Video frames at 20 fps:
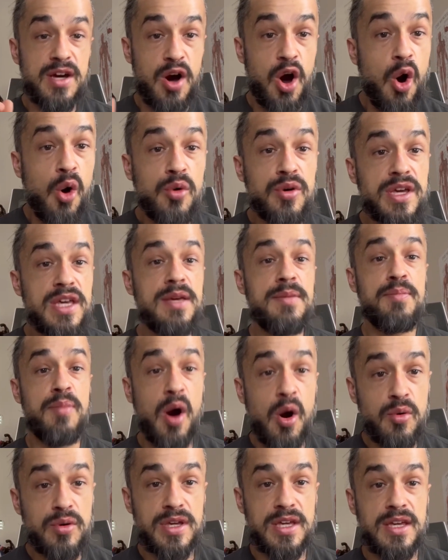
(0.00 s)
hokey
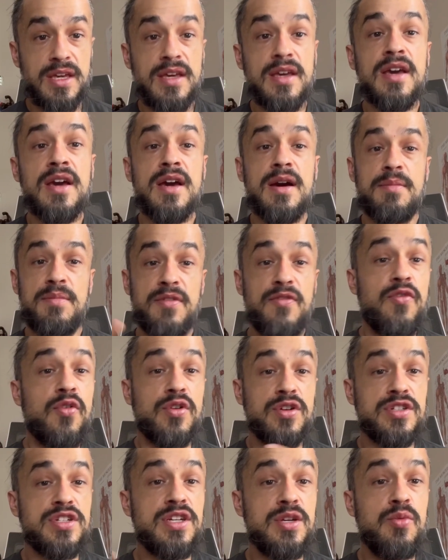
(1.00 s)
pokey
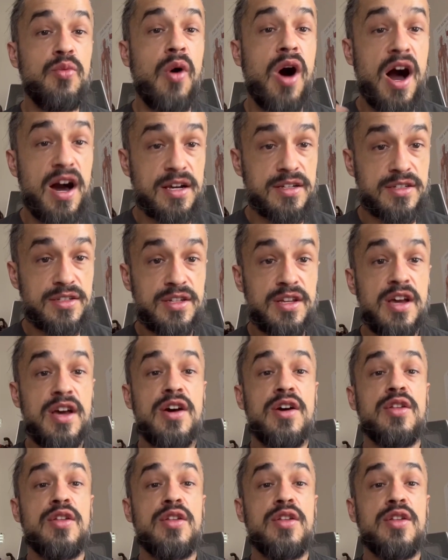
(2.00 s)
before she walks